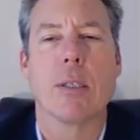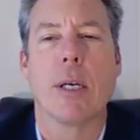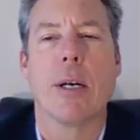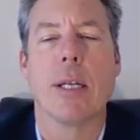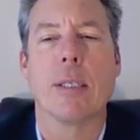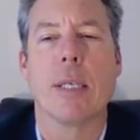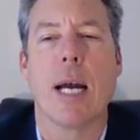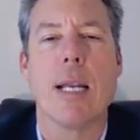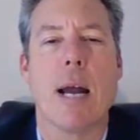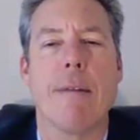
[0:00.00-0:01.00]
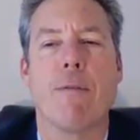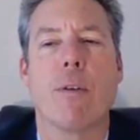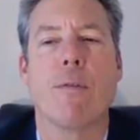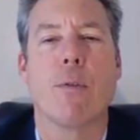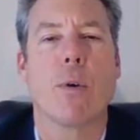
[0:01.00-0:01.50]
okay, so here it is, the I
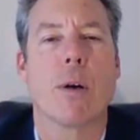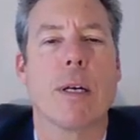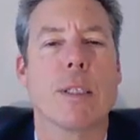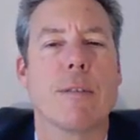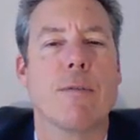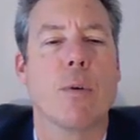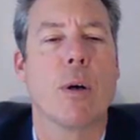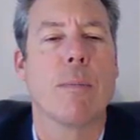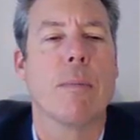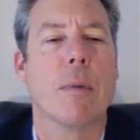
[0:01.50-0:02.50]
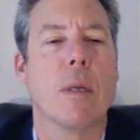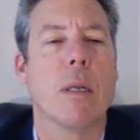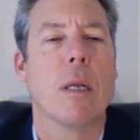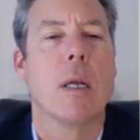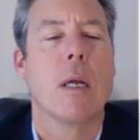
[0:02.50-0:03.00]
nine forty-four, here's the form,
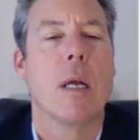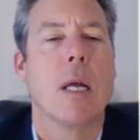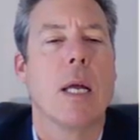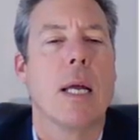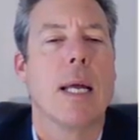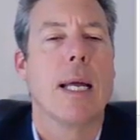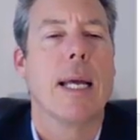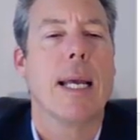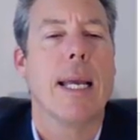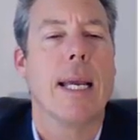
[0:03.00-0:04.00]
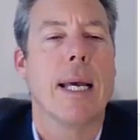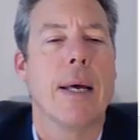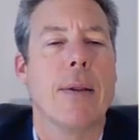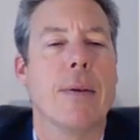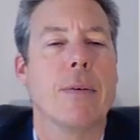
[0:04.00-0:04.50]

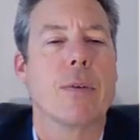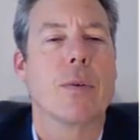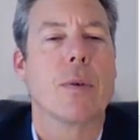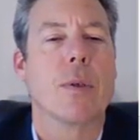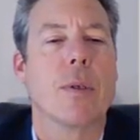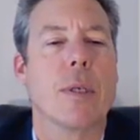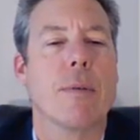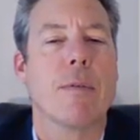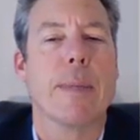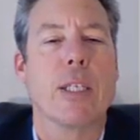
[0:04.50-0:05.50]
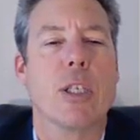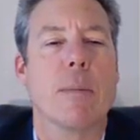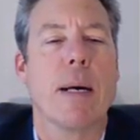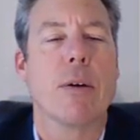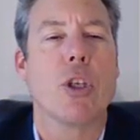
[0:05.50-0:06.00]
and
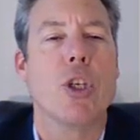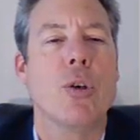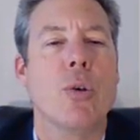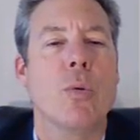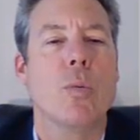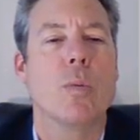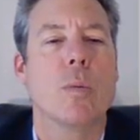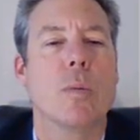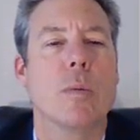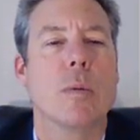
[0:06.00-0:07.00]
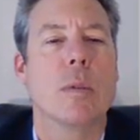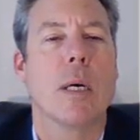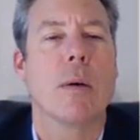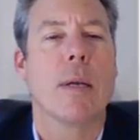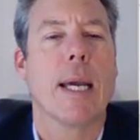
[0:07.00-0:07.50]
information about you,
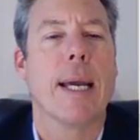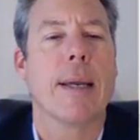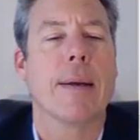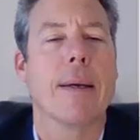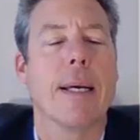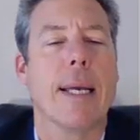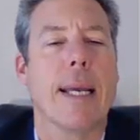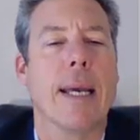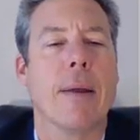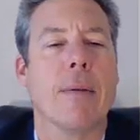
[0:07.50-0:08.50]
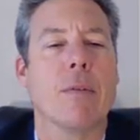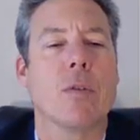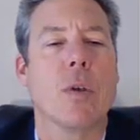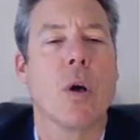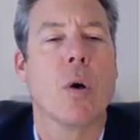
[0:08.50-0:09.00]
okay,
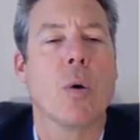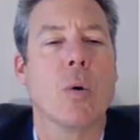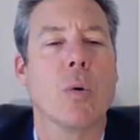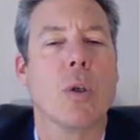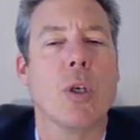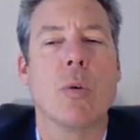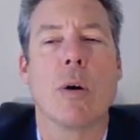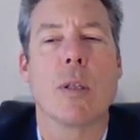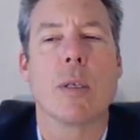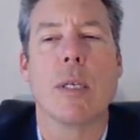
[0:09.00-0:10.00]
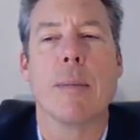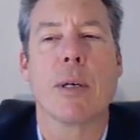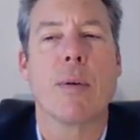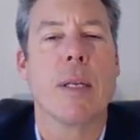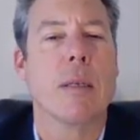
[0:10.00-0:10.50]
and so you are
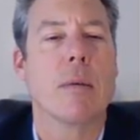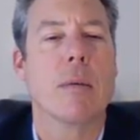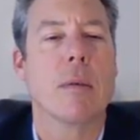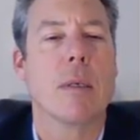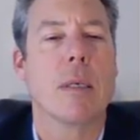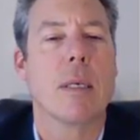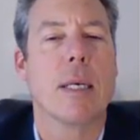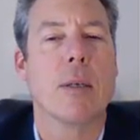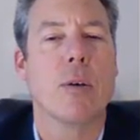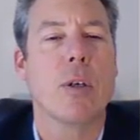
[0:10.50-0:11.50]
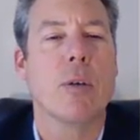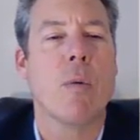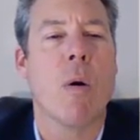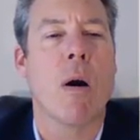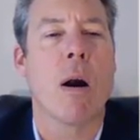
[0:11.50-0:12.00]
the immigrant, and
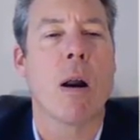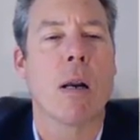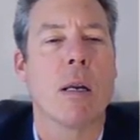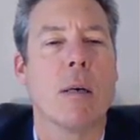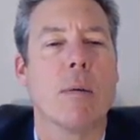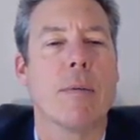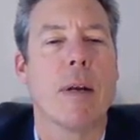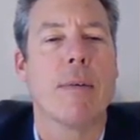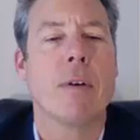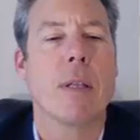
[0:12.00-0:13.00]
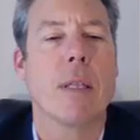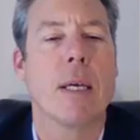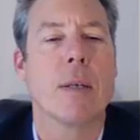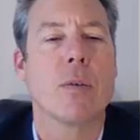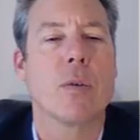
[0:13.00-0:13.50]
who you are,
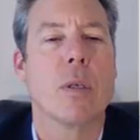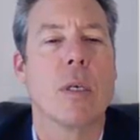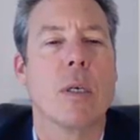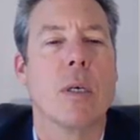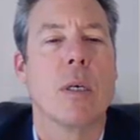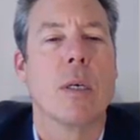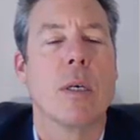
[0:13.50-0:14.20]
covered this,